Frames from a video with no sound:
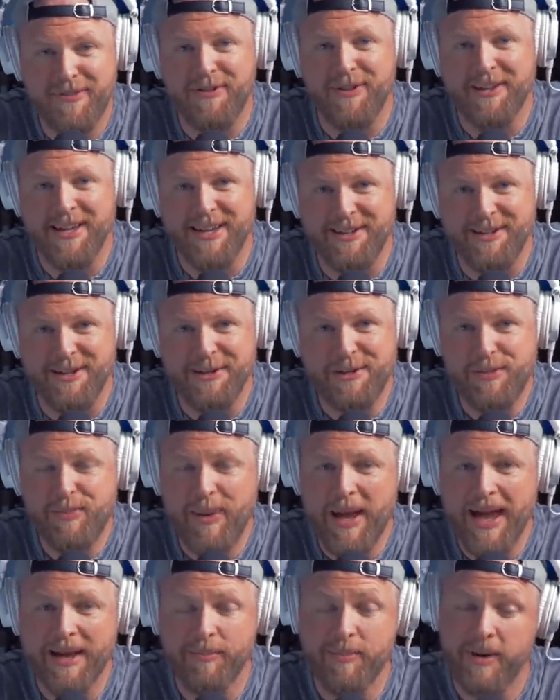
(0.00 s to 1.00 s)
definitely a
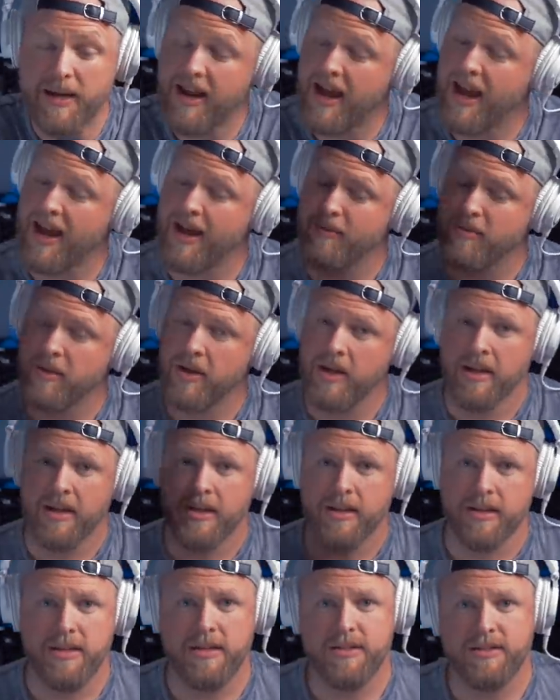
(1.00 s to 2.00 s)
douchebag, but hey,
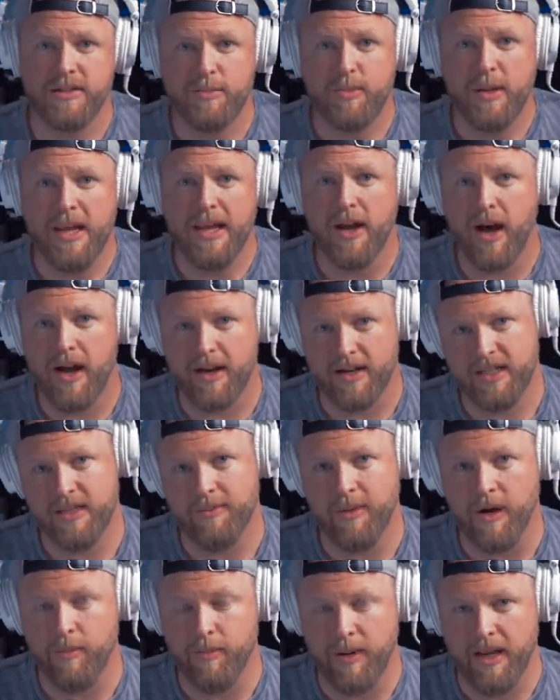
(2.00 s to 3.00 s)
at least he's being honest
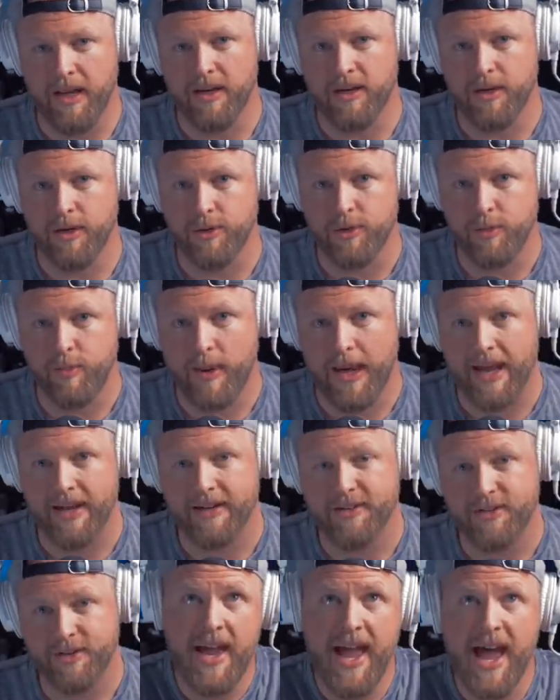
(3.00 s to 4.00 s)
about being a
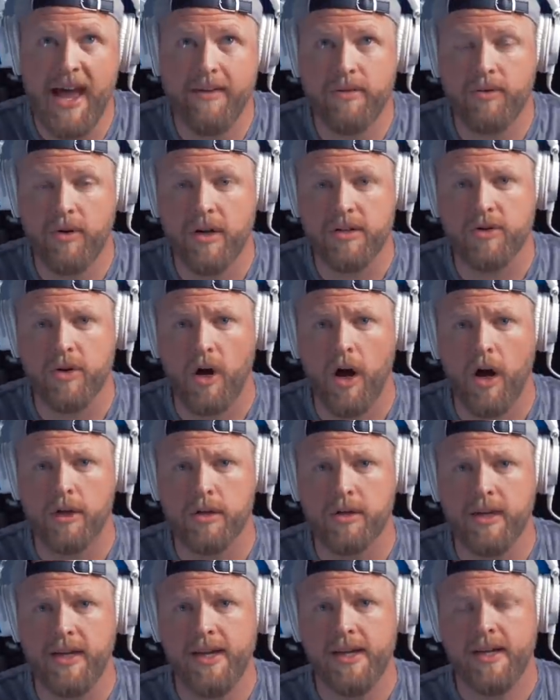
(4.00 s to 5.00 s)
douchebag. So there you have it, Russell
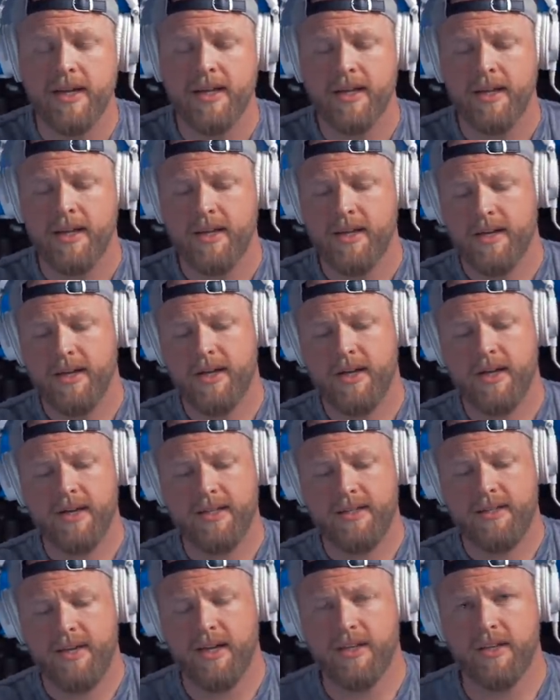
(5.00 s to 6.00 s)
Hartley,
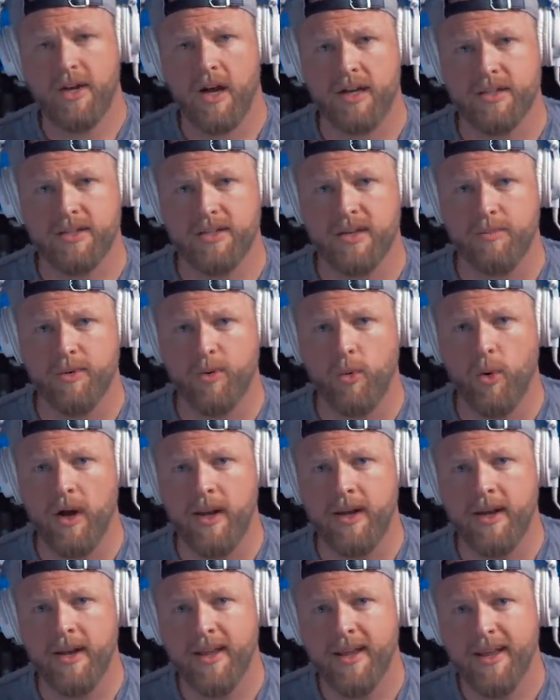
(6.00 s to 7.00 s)
uh, TikTok's number
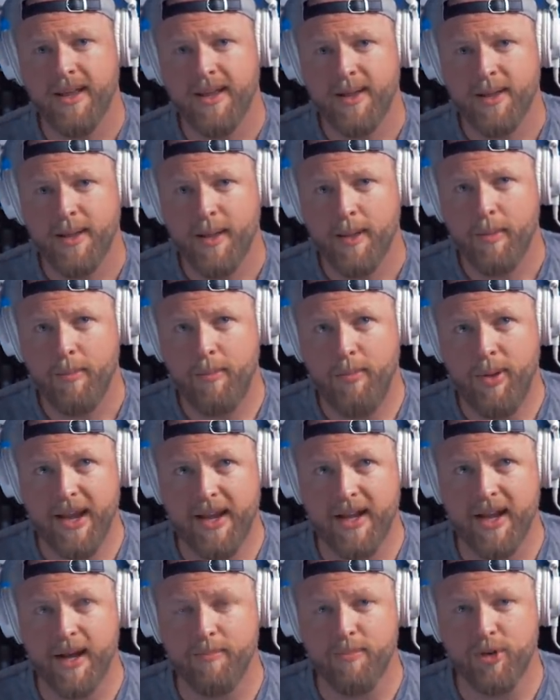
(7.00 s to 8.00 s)
one
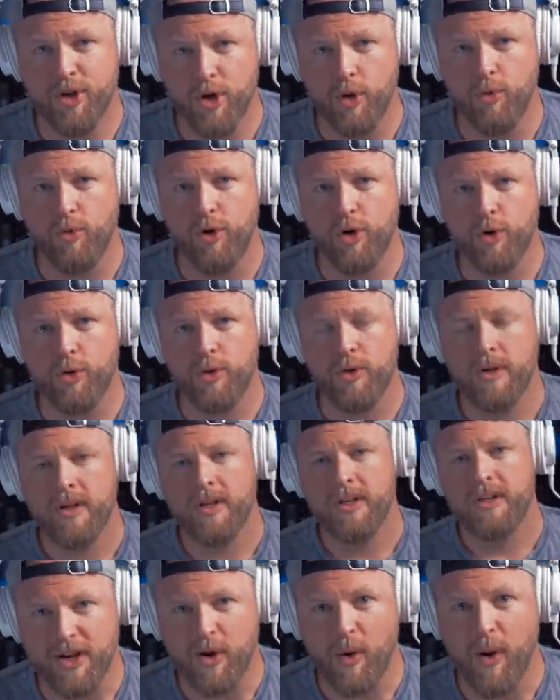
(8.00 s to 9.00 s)
pickup guru, number
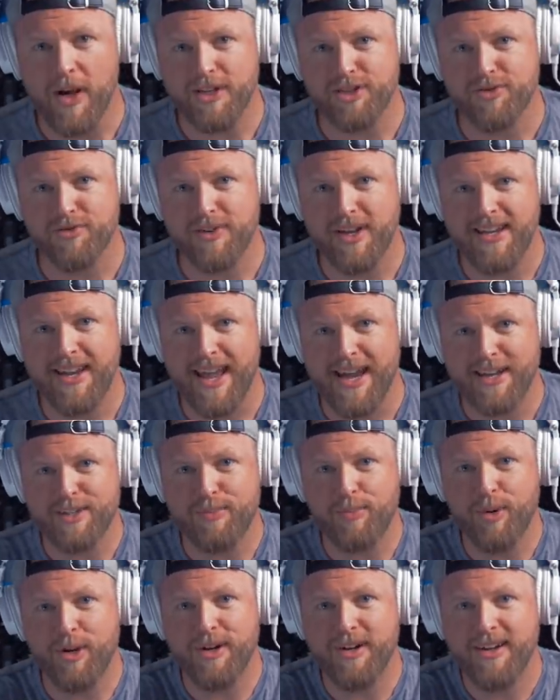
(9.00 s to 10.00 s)
one equestrian
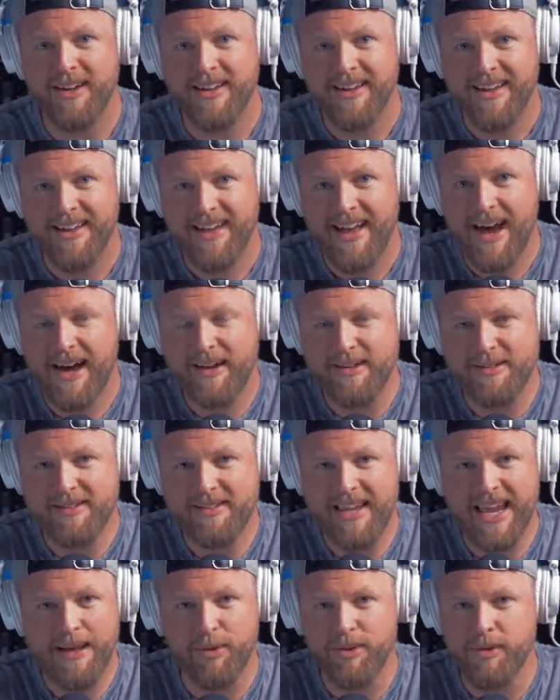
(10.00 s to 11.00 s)
expert how to
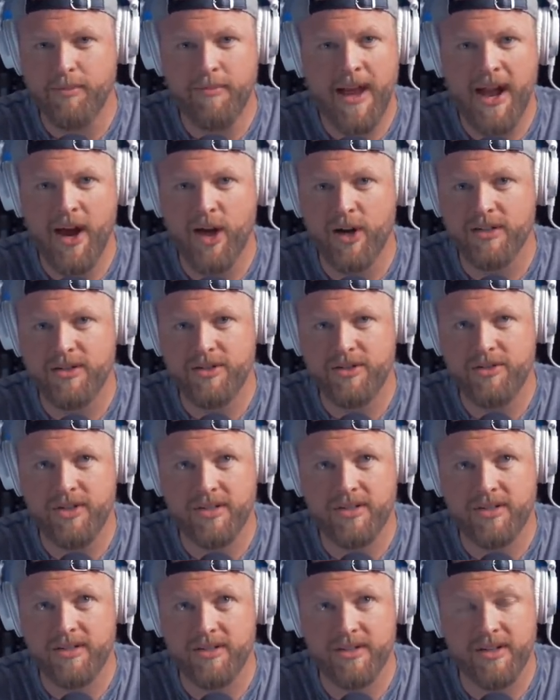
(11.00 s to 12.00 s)
stable the mares.
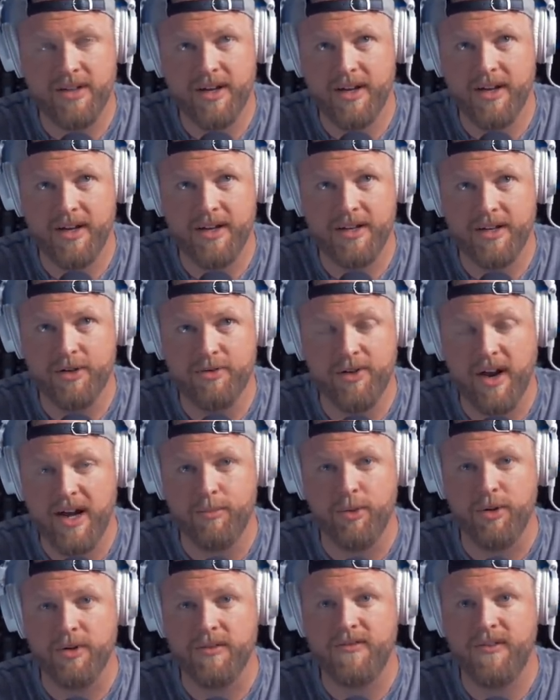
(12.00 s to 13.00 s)
Just uh,
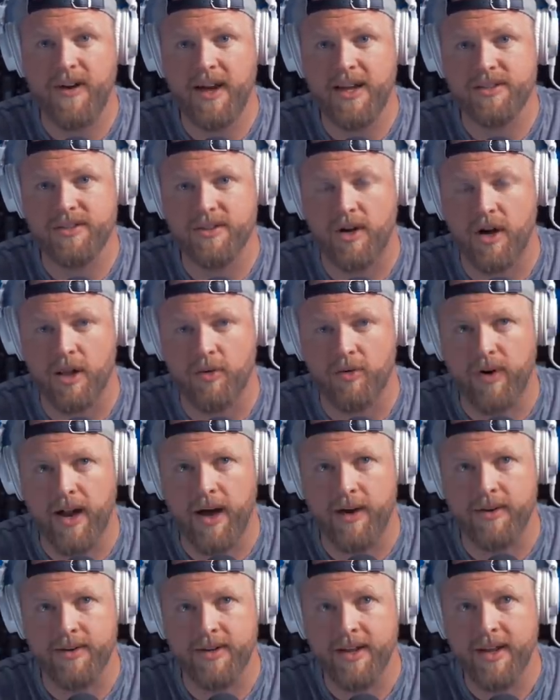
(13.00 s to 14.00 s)
incredible advice all
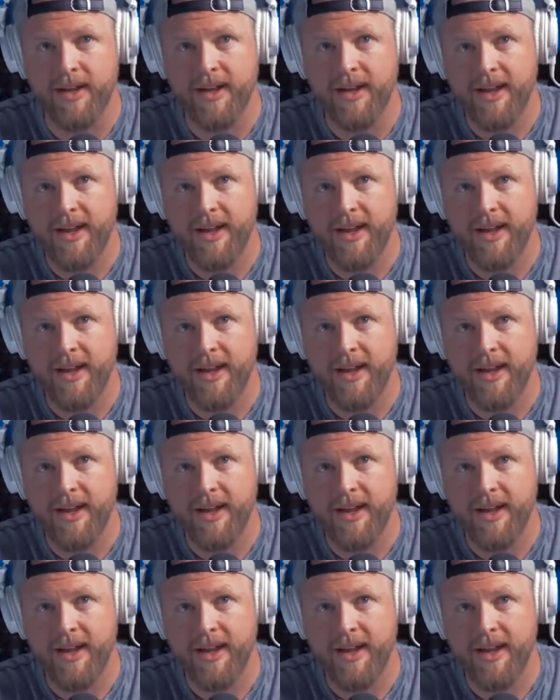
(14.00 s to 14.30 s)
around.